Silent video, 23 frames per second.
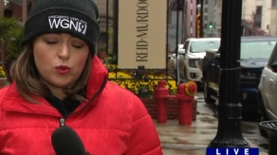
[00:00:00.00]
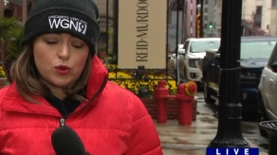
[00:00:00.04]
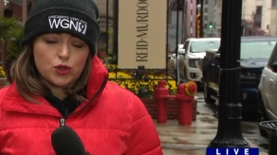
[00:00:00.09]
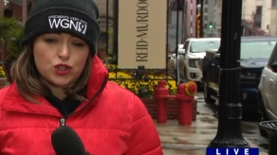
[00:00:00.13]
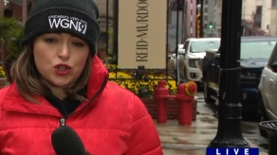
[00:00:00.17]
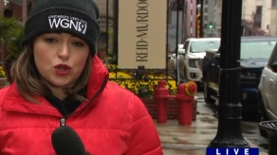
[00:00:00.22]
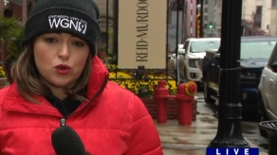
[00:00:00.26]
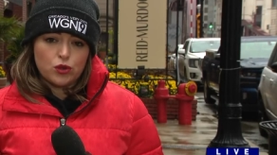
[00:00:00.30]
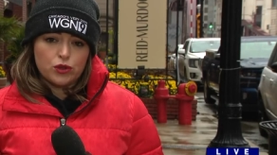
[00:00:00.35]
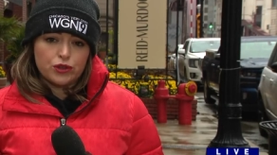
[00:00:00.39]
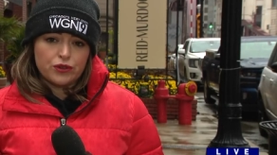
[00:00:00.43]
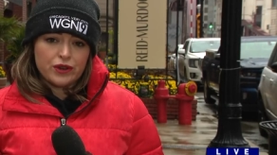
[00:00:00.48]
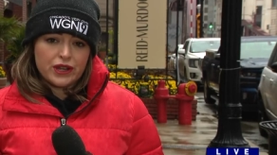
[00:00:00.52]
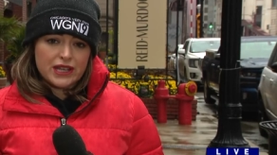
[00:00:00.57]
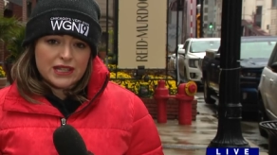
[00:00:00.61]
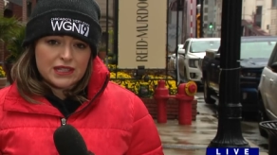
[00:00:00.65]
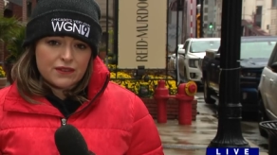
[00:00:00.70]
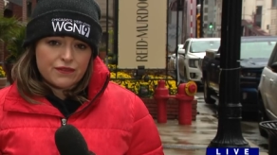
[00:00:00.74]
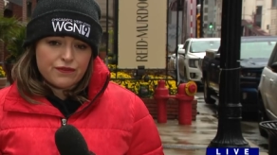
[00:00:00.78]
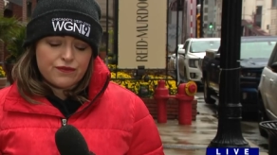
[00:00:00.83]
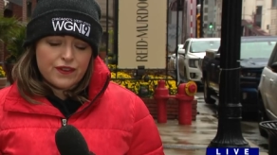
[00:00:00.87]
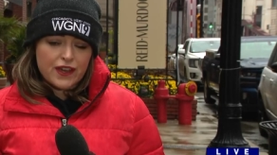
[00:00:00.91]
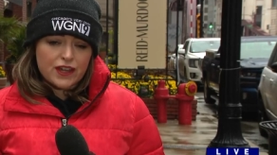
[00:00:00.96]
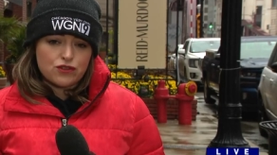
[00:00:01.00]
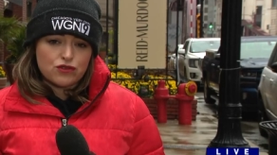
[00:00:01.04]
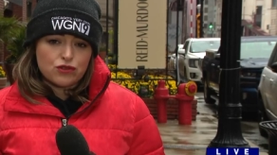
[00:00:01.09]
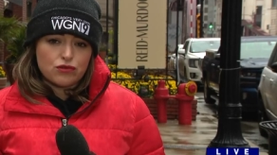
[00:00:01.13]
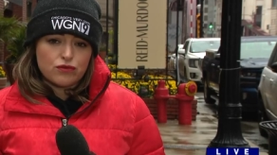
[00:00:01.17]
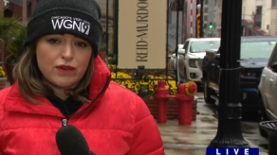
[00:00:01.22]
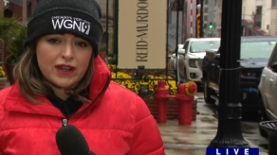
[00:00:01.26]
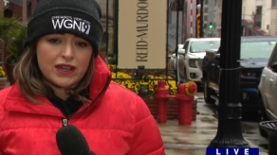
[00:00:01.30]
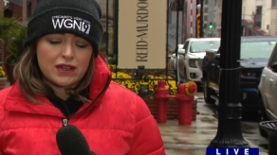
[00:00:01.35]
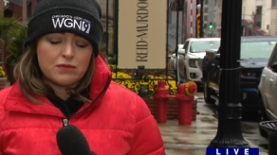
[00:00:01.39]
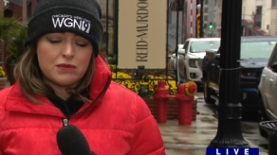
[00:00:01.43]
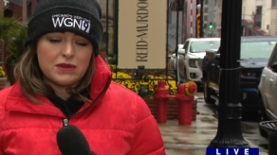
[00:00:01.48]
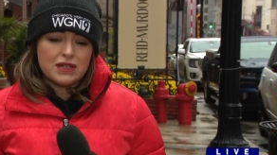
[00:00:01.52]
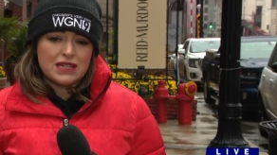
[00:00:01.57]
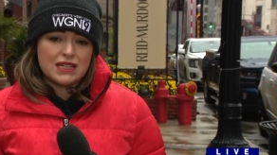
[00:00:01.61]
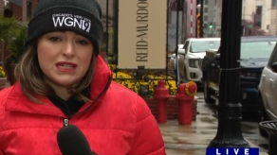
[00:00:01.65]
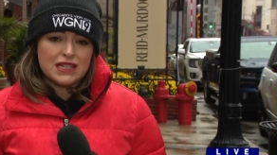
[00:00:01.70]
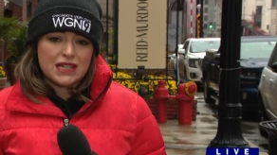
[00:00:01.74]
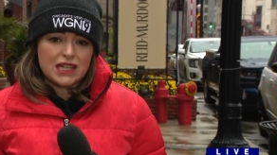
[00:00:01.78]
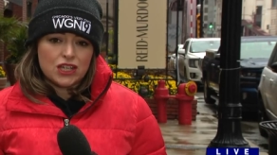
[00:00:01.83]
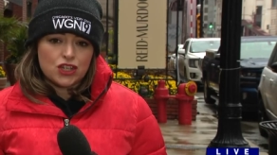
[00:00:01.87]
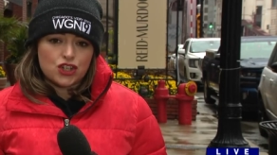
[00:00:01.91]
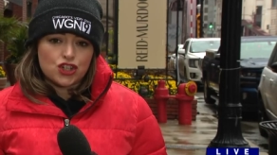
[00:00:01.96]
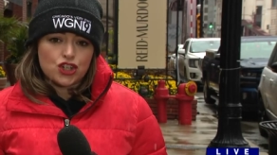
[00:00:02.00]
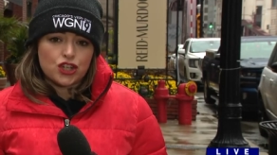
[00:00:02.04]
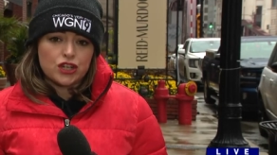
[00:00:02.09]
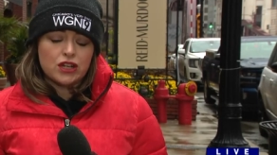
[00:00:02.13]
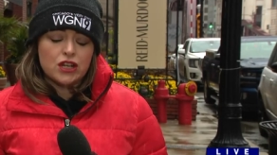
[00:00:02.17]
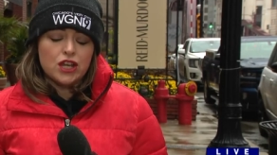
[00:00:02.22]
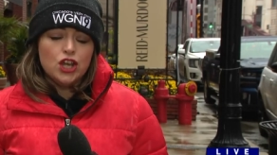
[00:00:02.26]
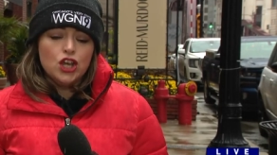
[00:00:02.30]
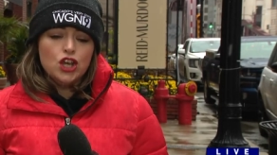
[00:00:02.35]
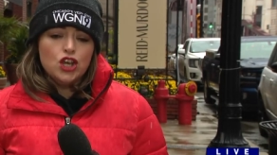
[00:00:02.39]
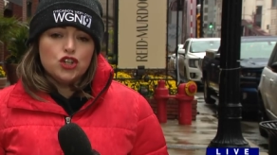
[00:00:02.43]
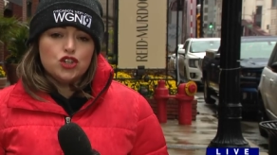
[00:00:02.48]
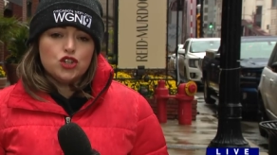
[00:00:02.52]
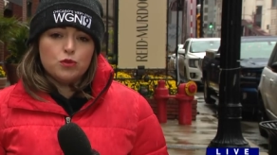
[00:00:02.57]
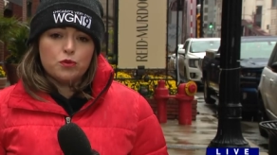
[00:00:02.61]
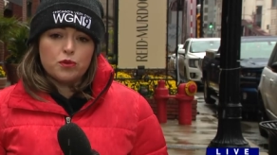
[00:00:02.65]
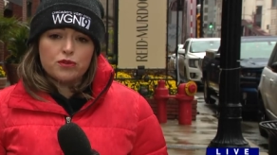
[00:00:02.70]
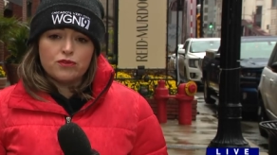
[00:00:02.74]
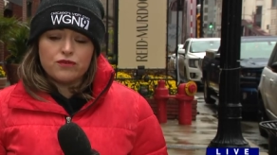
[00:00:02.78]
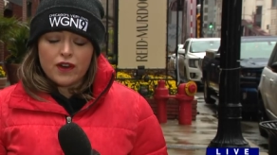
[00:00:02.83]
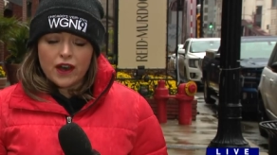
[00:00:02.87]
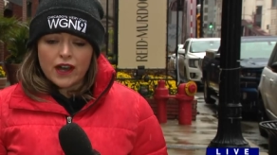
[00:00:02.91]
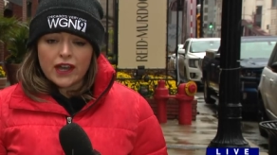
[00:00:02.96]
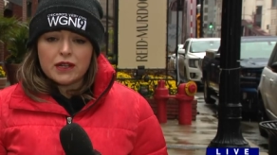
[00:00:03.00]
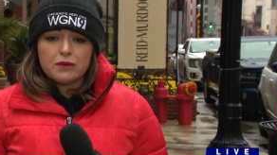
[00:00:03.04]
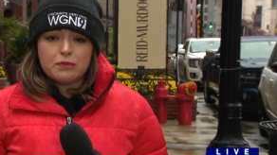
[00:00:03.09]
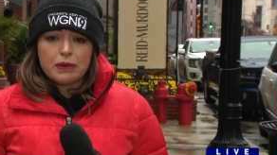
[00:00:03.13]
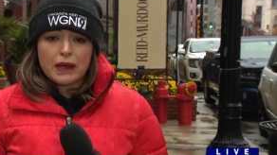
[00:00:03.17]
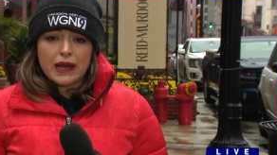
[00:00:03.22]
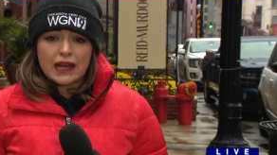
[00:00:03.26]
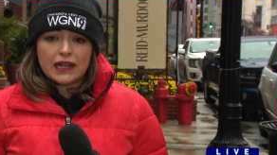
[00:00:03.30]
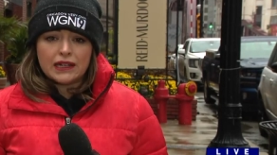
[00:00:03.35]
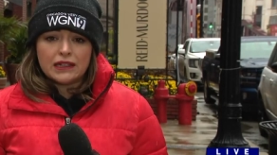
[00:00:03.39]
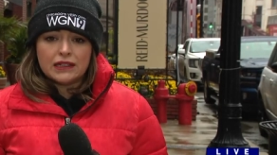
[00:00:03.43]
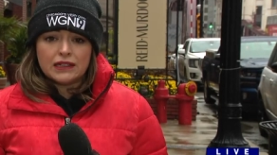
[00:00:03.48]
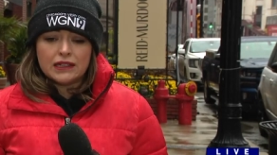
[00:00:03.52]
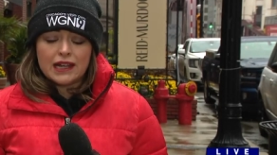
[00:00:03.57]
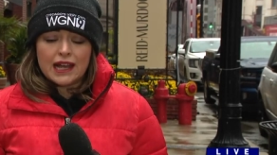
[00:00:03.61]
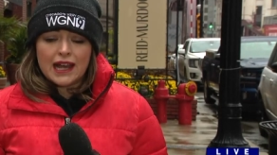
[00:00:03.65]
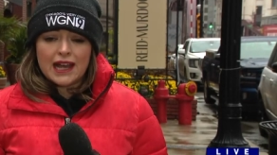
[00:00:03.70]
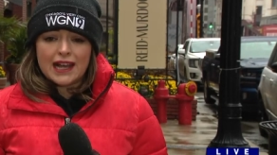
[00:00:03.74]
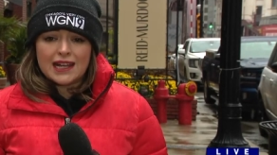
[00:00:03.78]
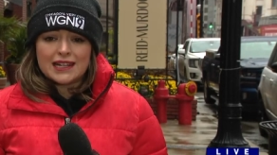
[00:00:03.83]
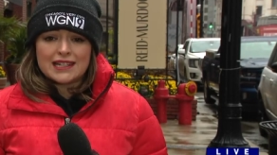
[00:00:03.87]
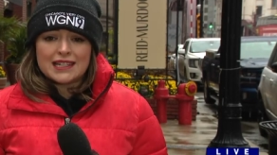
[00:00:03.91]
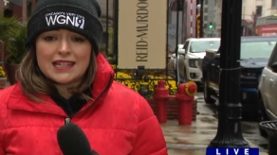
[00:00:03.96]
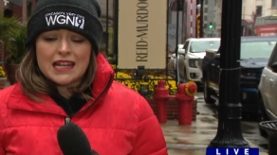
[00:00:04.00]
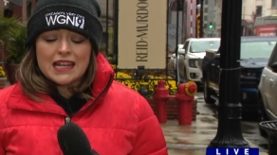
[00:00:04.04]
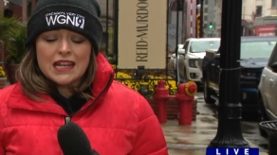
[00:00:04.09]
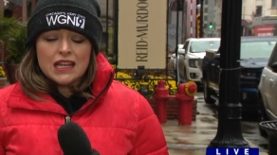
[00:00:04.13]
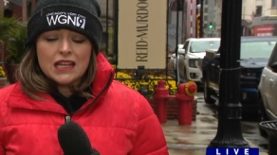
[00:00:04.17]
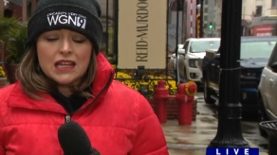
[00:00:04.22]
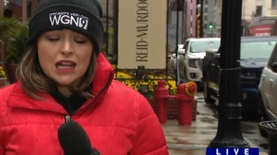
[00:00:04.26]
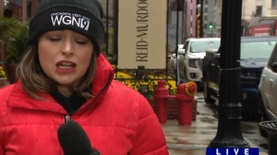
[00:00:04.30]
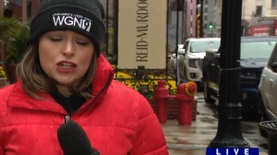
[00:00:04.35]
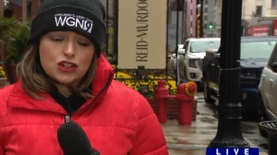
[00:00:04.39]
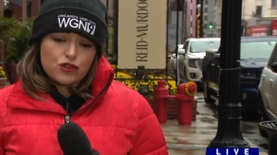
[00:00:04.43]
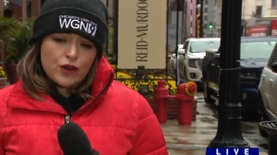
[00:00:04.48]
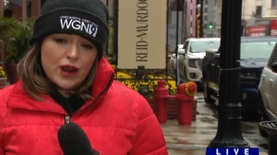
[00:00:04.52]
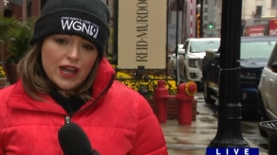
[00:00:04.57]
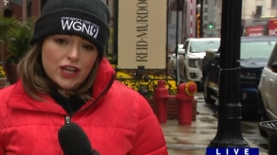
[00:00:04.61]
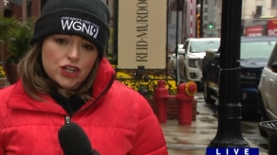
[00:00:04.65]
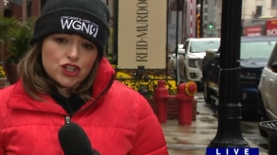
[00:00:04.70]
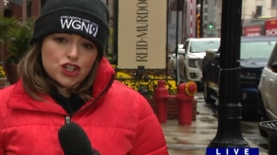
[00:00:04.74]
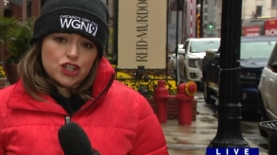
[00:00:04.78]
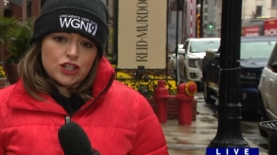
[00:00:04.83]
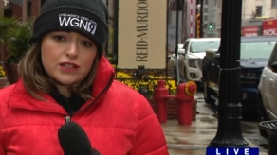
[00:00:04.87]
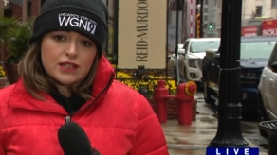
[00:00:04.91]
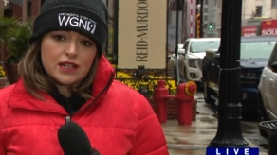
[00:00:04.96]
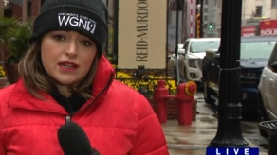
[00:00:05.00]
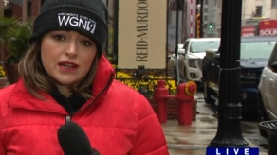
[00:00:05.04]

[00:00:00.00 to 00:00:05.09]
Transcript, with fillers: We're told there is a federal recommendation to provide padding at attractions